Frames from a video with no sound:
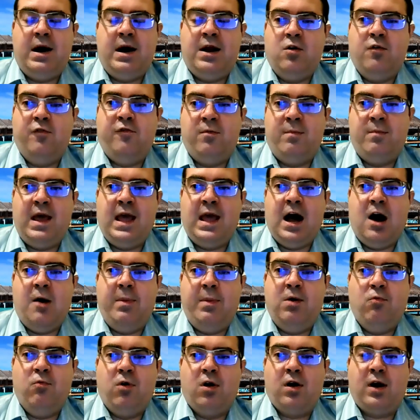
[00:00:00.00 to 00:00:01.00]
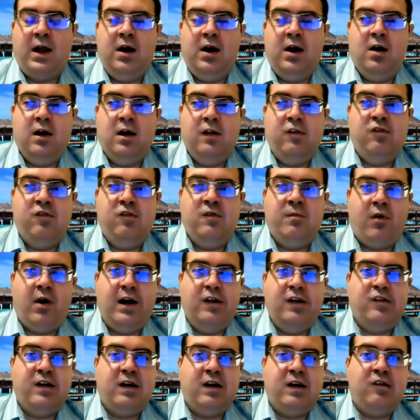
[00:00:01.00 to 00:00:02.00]
I know for me, I'll be working on some
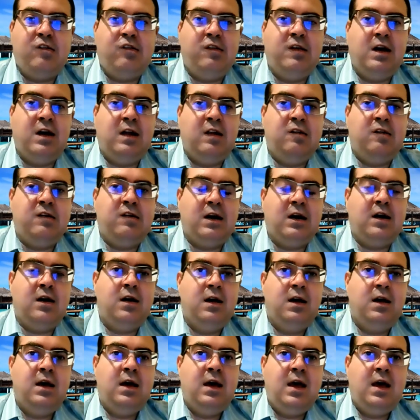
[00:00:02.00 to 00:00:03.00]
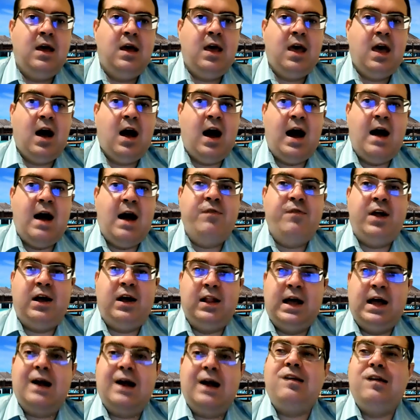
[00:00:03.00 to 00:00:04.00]
projects that I've
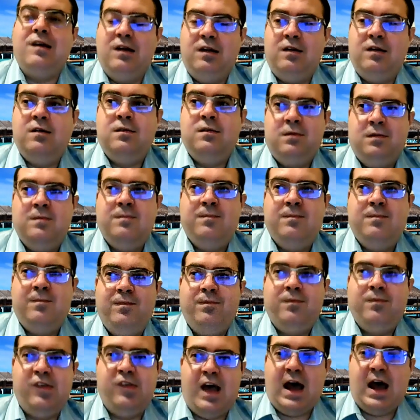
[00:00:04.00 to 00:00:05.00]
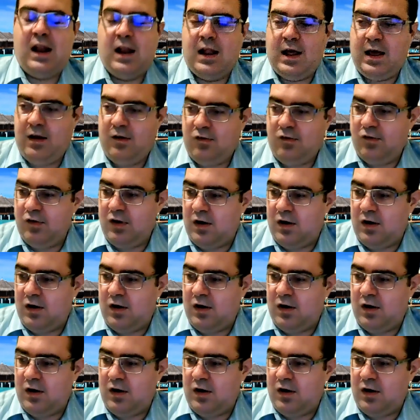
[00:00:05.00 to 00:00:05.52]
neglected, sadly.